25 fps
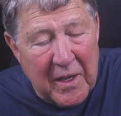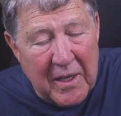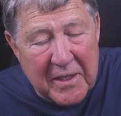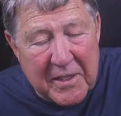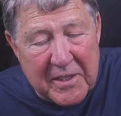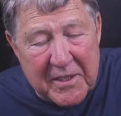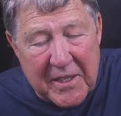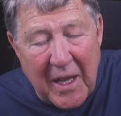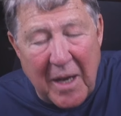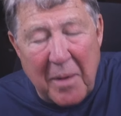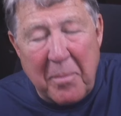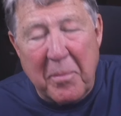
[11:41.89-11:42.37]

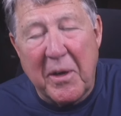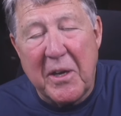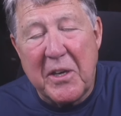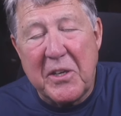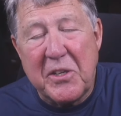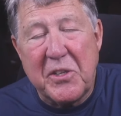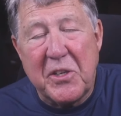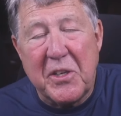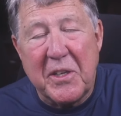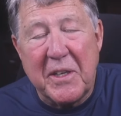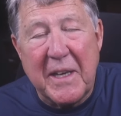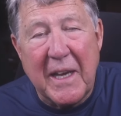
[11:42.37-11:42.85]

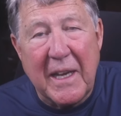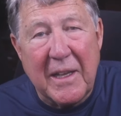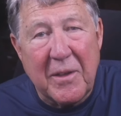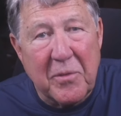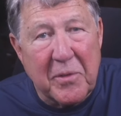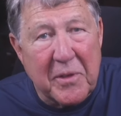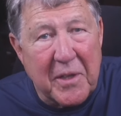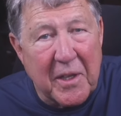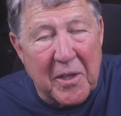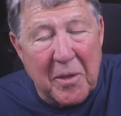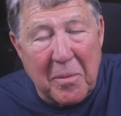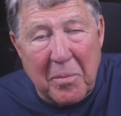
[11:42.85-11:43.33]
celebration
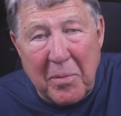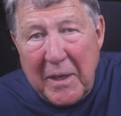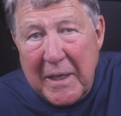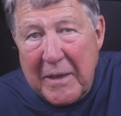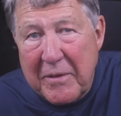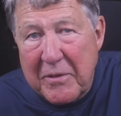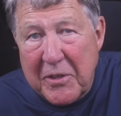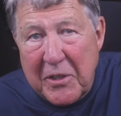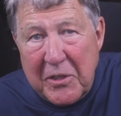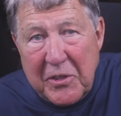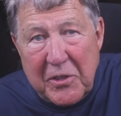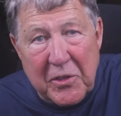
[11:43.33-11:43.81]
together with other
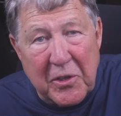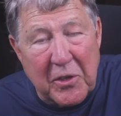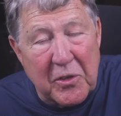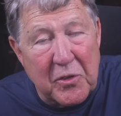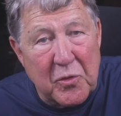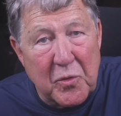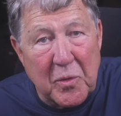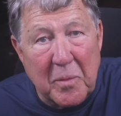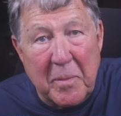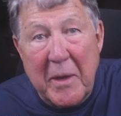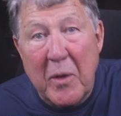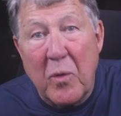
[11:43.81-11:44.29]
believers at
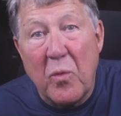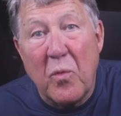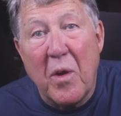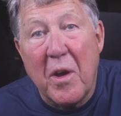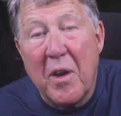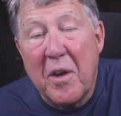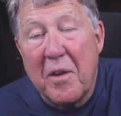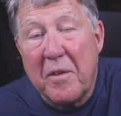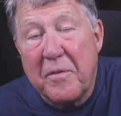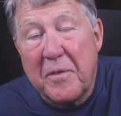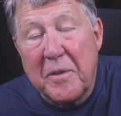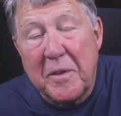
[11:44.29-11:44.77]
church will be
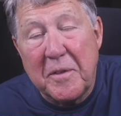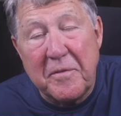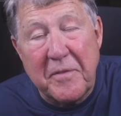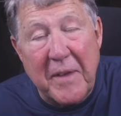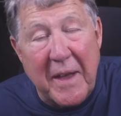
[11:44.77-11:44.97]
wonderful,